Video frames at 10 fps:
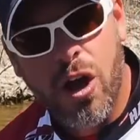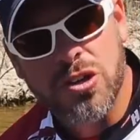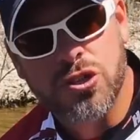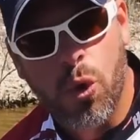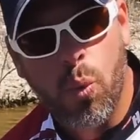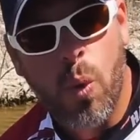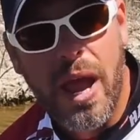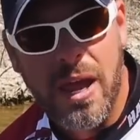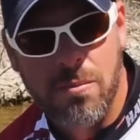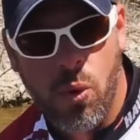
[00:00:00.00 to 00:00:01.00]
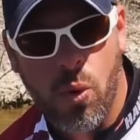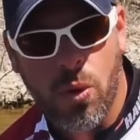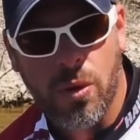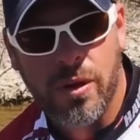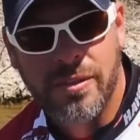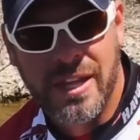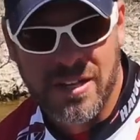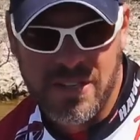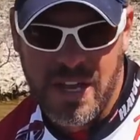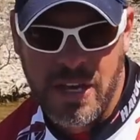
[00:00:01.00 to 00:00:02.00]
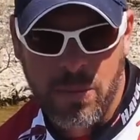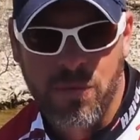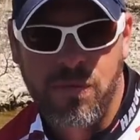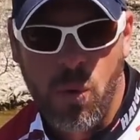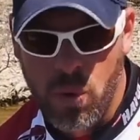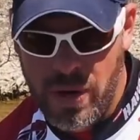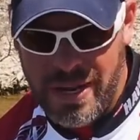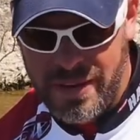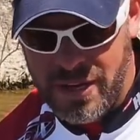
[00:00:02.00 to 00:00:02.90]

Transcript: also weigh more than a, a number four and